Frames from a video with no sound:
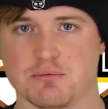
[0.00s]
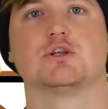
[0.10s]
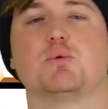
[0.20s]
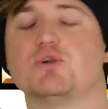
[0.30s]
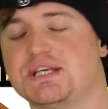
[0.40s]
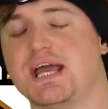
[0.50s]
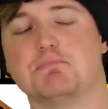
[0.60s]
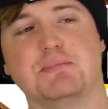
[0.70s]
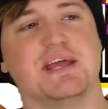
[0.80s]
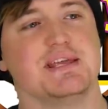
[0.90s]
Towards the
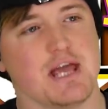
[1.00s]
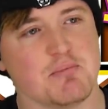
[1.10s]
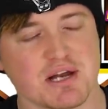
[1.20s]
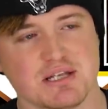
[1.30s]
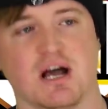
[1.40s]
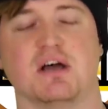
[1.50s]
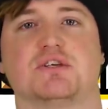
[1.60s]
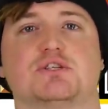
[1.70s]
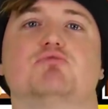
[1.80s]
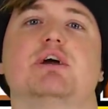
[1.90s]
end, Mia Yim and
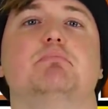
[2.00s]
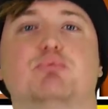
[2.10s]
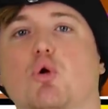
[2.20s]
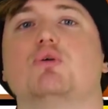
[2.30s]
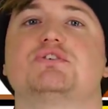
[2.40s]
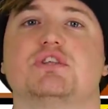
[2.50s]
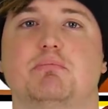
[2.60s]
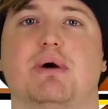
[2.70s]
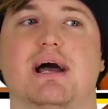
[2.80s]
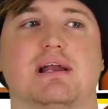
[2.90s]
Candice LeRae brawled to the
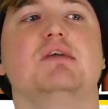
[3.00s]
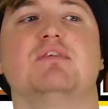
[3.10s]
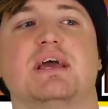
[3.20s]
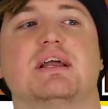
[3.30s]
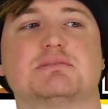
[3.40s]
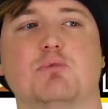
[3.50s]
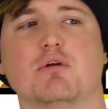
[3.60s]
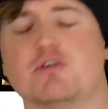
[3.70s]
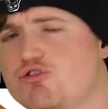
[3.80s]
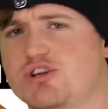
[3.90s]
back, leaving it as more
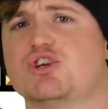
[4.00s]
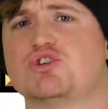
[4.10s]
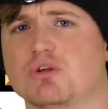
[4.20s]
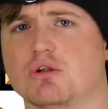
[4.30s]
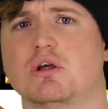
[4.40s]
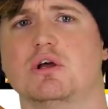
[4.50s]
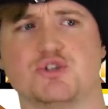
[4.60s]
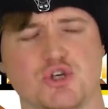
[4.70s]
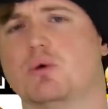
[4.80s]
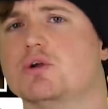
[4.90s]
of a traditional
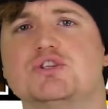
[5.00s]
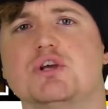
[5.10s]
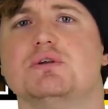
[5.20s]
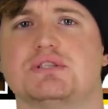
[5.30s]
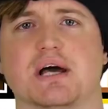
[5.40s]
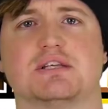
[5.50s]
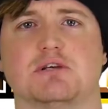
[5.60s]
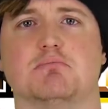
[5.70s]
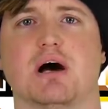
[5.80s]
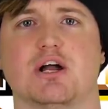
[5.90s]
2-on-2 tag
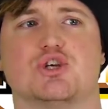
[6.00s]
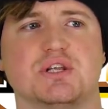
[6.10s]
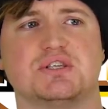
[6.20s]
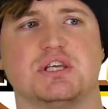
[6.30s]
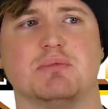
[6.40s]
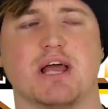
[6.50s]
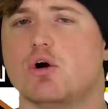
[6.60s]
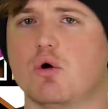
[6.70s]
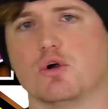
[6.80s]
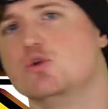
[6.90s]
team match, and it seemed like,
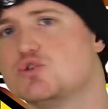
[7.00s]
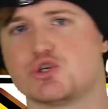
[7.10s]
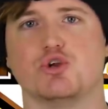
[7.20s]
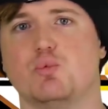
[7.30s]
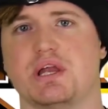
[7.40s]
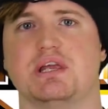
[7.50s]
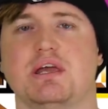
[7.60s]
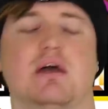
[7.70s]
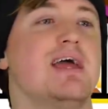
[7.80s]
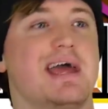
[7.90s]
oh, who's going to win
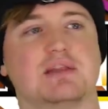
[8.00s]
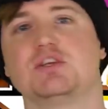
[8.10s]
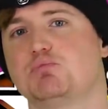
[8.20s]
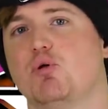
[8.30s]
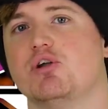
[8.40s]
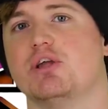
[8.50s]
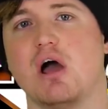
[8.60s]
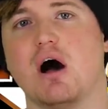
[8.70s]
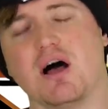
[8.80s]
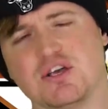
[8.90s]
here? At this point,
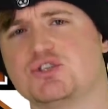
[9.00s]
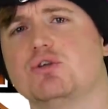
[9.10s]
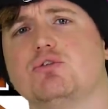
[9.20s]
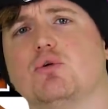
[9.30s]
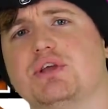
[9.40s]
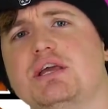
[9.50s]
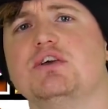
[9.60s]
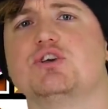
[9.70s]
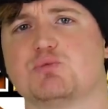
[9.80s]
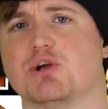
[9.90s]
I still thought the
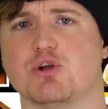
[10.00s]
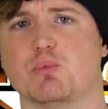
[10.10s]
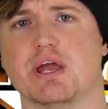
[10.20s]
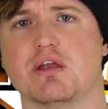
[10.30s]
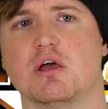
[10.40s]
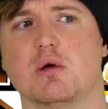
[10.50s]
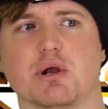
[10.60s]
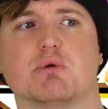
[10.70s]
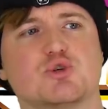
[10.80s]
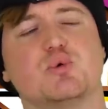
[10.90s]
heels were going to win,
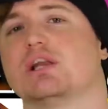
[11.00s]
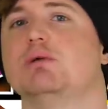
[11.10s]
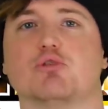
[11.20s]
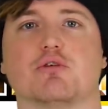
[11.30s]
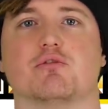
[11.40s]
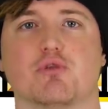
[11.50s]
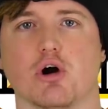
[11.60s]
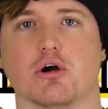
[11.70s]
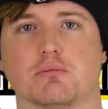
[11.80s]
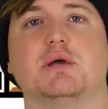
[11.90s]
but I was quickly proven
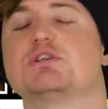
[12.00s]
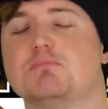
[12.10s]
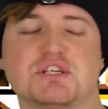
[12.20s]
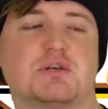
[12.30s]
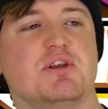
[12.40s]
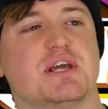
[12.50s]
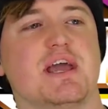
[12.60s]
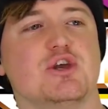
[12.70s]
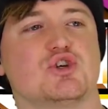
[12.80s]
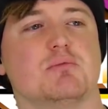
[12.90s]
wrong. There was a
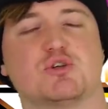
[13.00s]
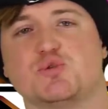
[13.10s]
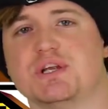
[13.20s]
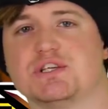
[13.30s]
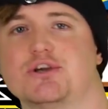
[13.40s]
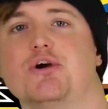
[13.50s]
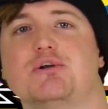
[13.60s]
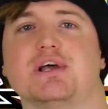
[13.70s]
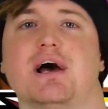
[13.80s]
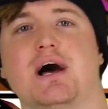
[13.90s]
miscommunication between
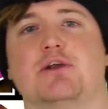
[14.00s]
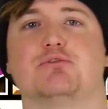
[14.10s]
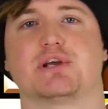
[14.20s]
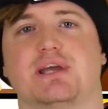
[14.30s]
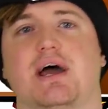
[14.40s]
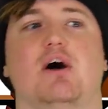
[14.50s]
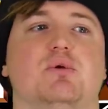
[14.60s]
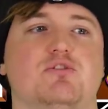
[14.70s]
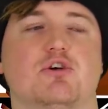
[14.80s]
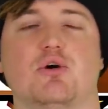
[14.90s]
Dakota and Raquel,
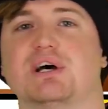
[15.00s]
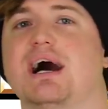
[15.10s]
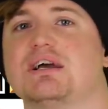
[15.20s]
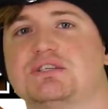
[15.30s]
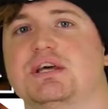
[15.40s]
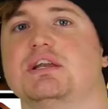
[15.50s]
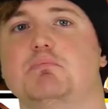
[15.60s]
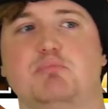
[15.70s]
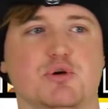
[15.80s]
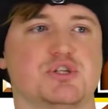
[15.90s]
with Dakota accidentally
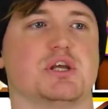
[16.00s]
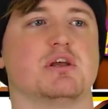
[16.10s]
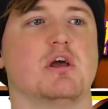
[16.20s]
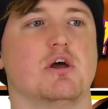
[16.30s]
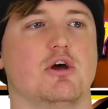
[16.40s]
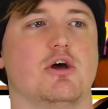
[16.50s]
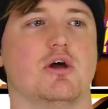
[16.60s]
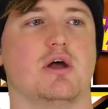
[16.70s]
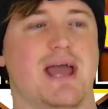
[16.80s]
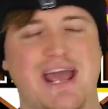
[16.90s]
booting
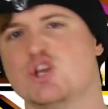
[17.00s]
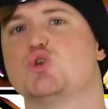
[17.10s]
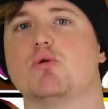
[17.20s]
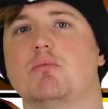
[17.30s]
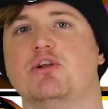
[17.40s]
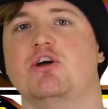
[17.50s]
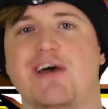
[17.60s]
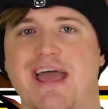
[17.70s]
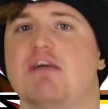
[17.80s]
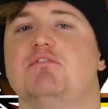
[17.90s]
her henchwoman, her
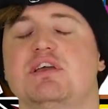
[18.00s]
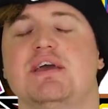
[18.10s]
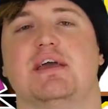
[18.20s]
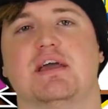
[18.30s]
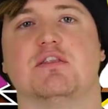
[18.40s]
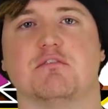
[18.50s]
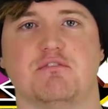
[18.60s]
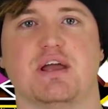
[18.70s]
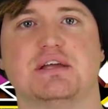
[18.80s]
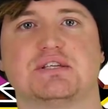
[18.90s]
heavy, in the
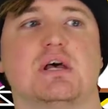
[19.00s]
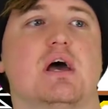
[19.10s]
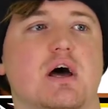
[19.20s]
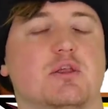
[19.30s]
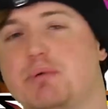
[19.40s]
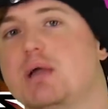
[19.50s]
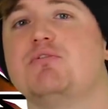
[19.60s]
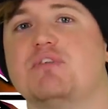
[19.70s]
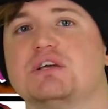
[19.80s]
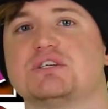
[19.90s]
face. The
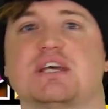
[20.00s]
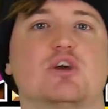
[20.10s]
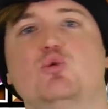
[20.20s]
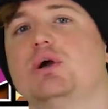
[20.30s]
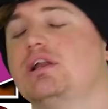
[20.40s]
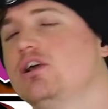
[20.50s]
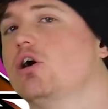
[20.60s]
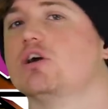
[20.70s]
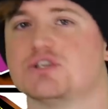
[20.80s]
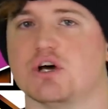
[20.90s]
babyfaces then quickly
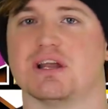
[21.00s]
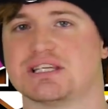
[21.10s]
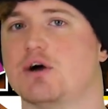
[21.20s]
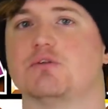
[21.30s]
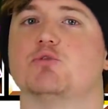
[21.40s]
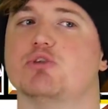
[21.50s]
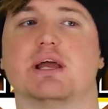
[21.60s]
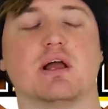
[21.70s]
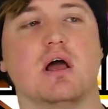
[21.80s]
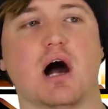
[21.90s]
got González out of the
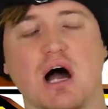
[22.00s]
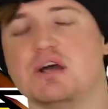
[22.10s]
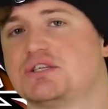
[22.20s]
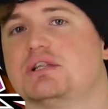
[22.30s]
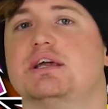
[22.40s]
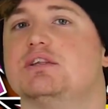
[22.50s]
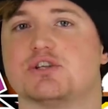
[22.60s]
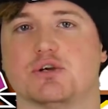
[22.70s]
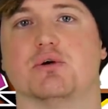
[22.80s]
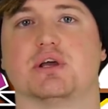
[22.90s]
ring, isolated
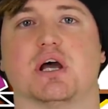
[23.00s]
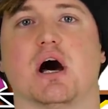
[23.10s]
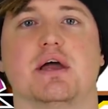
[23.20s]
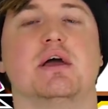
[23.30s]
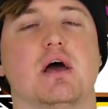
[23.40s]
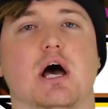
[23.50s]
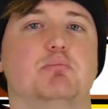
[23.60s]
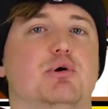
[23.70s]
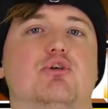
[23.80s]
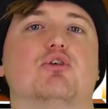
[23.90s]
Dakota Kai, and
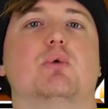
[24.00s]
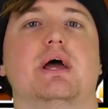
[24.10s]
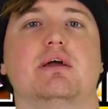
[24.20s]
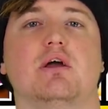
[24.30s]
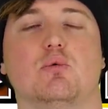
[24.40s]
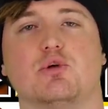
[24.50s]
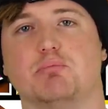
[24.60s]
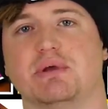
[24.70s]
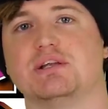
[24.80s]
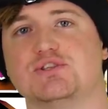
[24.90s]
put her away with a
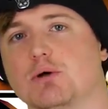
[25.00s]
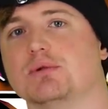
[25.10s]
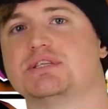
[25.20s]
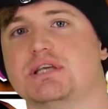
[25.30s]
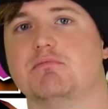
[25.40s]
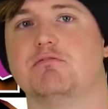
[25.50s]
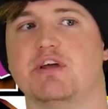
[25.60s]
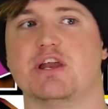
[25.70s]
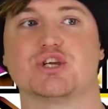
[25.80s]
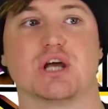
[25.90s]
big double-team
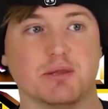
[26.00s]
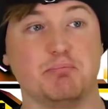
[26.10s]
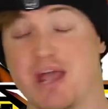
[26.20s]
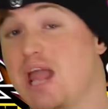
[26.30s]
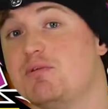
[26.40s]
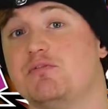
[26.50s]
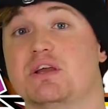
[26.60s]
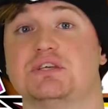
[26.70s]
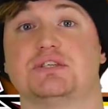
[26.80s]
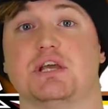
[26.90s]
finish. And the
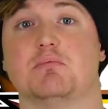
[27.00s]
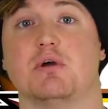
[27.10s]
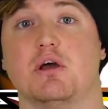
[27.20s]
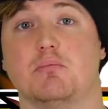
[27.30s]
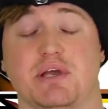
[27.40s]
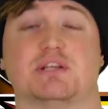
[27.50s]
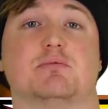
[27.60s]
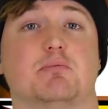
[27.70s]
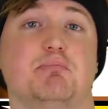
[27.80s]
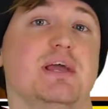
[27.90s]
babyface team picked up
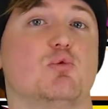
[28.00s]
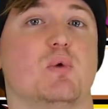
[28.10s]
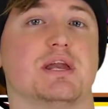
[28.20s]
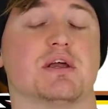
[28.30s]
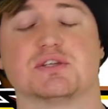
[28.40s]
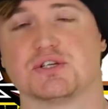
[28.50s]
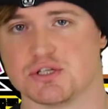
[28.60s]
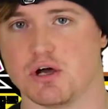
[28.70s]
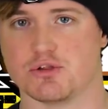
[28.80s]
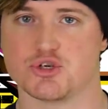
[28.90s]
the big win to
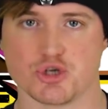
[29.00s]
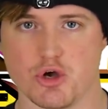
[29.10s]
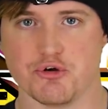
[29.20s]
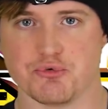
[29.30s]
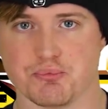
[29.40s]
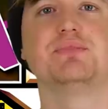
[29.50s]
start the show.